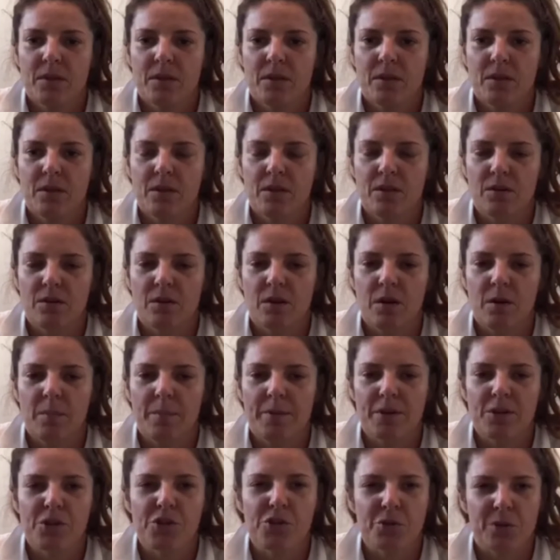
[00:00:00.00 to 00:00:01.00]
a
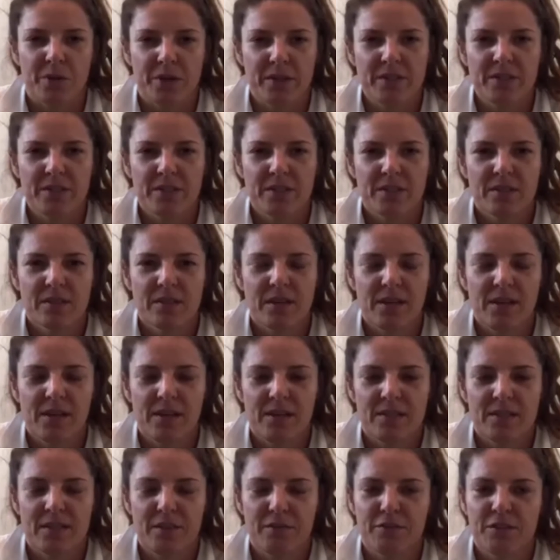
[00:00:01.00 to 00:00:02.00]
bit short.
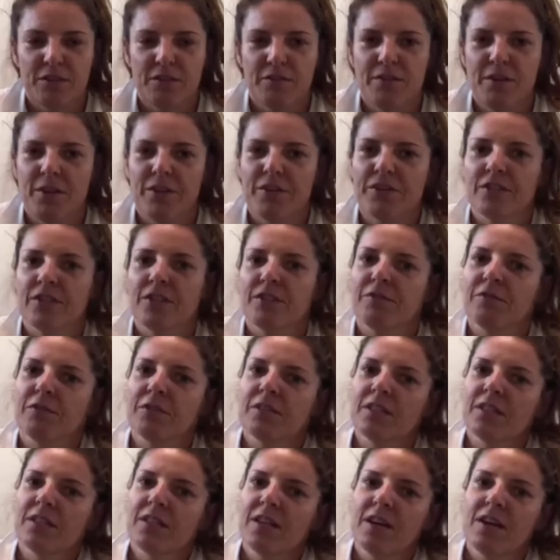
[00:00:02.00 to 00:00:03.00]
I definitely felt the
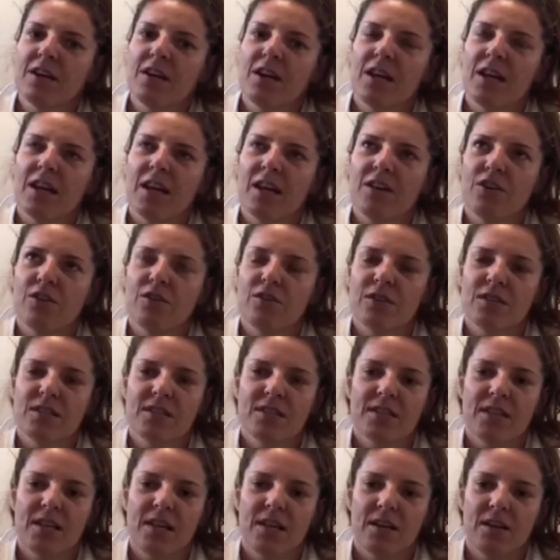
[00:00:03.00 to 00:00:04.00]
difference there. And I
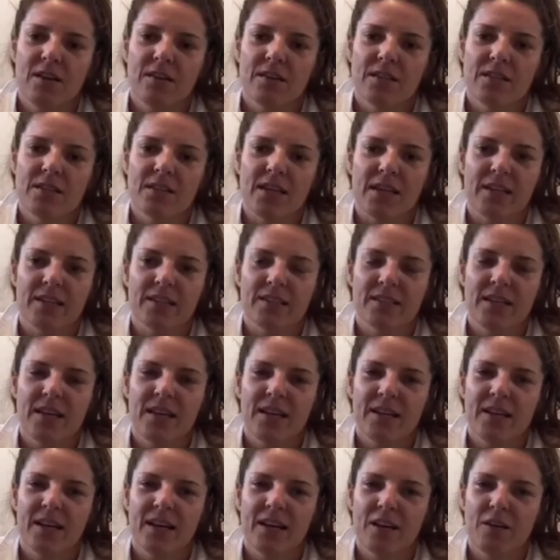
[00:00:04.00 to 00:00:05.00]
noticed that on the second
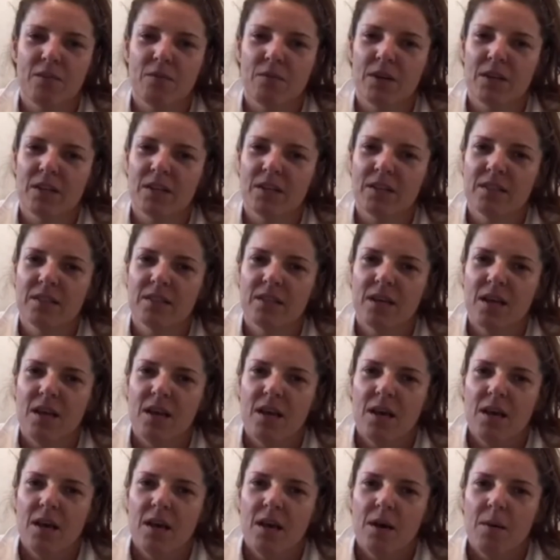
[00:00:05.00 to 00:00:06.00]
day, I kind of wanted
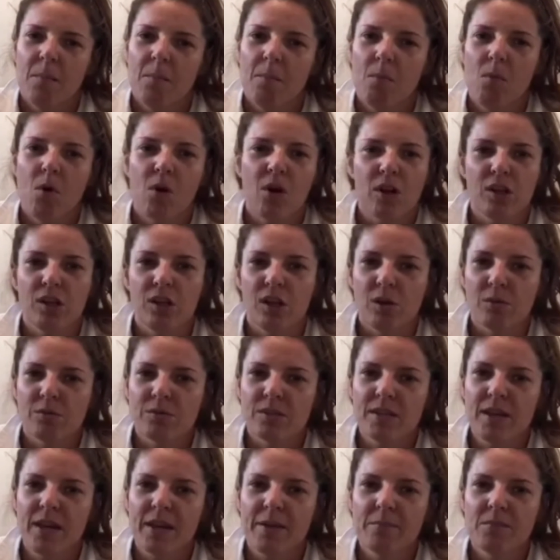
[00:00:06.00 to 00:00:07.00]
more
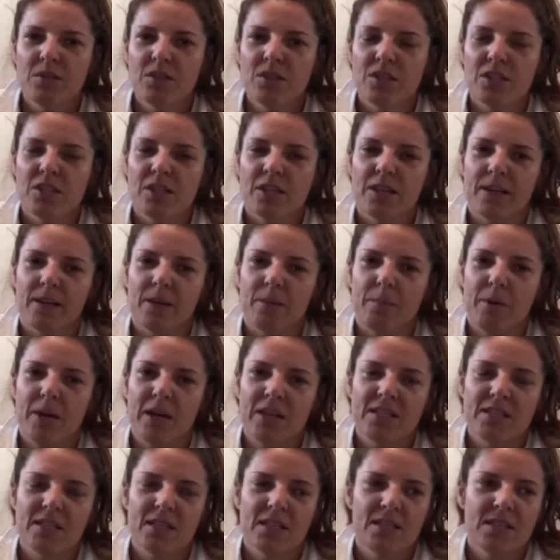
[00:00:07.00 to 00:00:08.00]
alone time just to kind of
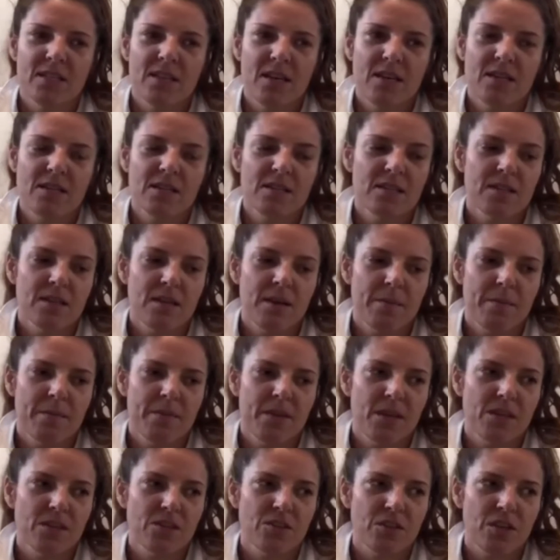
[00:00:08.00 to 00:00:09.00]
process things.
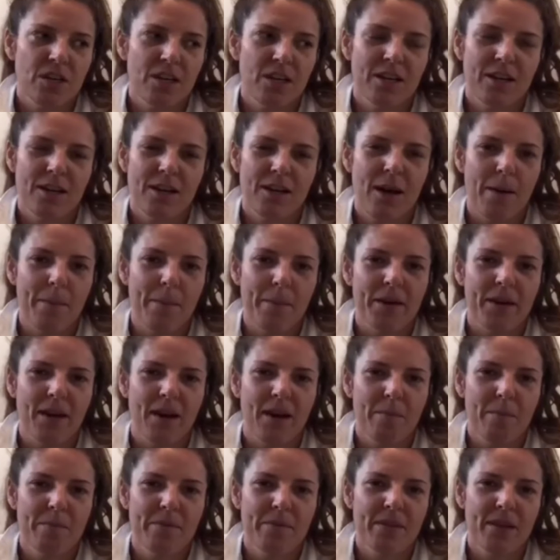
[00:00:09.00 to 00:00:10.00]
Things are kind of coming
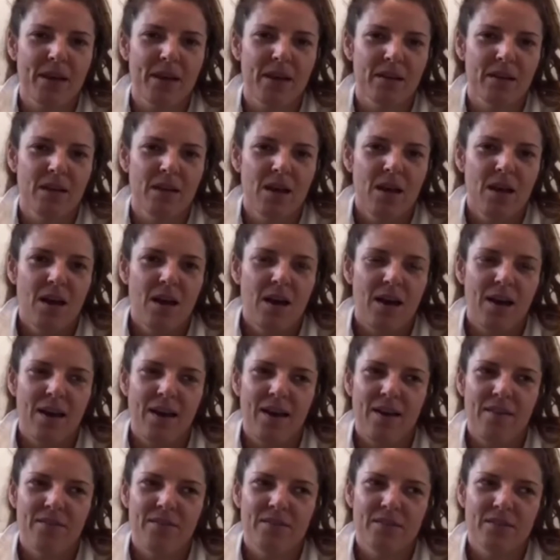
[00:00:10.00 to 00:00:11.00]
up that I
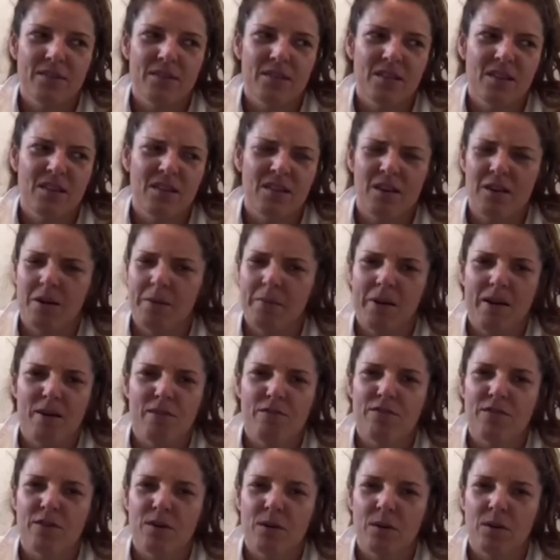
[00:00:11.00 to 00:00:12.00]
haven't thought
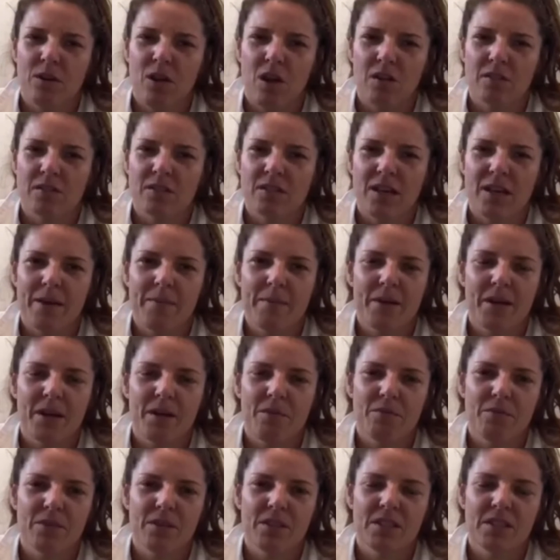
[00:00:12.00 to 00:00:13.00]
about for a long time, and
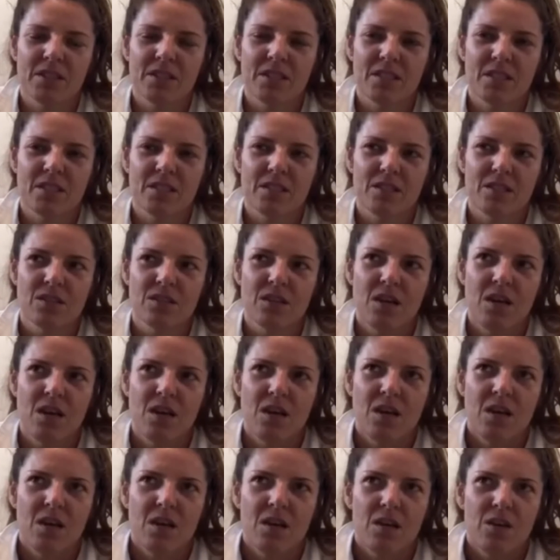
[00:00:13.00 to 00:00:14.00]
I really didn't
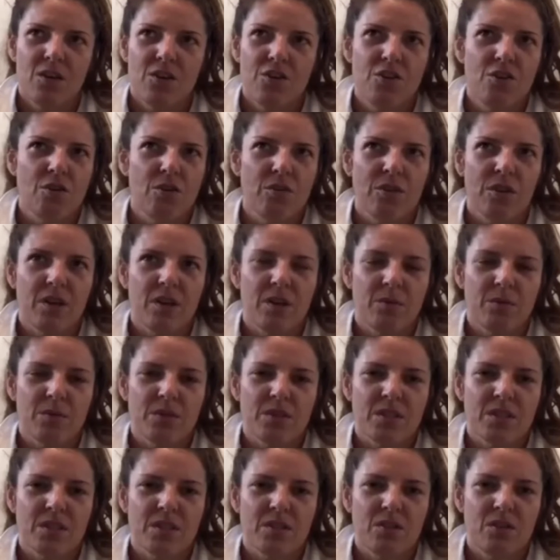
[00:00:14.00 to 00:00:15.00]
know that it
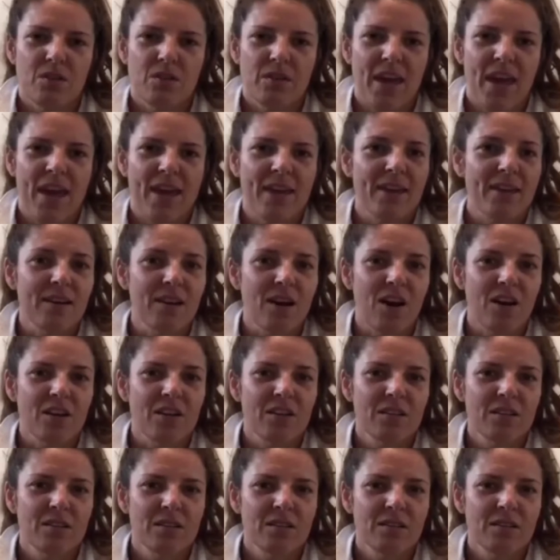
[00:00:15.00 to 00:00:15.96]
was still hanging on,